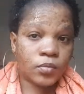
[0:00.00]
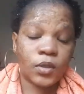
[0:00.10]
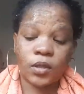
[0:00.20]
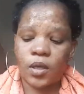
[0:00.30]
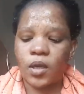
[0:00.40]

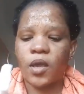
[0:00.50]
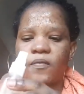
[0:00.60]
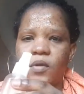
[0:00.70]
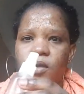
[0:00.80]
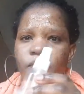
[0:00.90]
I think I
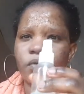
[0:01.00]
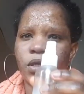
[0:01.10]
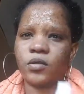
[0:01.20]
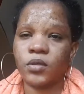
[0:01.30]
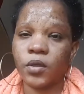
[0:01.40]
have enough
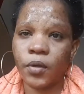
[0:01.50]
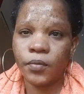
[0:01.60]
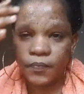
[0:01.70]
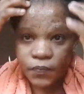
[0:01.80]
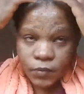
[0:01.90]
now, so
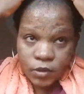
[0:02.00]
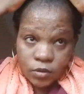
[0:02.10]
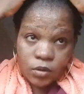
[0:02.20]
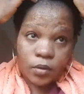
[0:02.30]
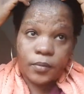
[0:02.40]
I'm
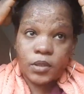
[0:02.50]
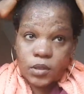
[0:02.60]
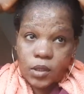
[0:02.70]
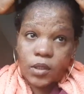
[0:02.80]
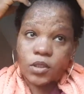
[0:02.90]
gonna
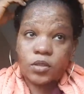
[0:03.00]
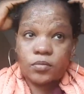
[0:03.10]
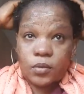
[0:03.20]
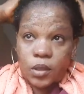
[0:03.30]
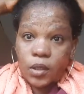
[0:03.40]
massage
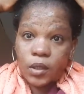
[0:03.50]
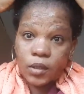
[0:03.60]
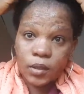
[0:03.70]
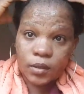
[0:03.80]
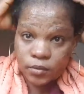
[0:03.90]
my hair
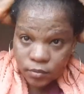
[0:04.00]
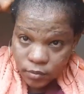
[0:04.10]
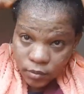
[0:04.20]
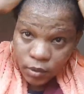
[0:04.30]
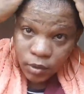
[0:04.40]
now.
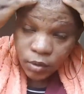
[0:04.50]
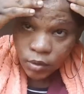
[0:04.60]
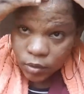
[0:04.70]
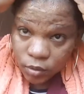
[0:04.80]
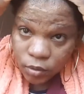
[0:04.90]

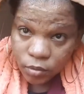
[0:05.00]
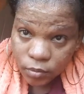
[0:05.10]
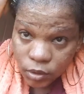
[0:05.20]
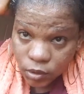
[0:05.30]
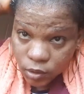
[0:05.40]

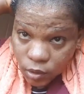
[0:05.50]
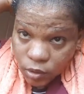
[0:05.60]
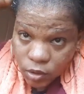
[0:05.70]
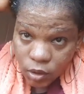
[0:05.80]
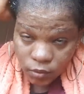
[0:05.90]

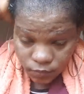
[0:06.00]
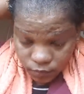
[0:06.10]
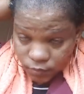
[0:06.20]
Massage it.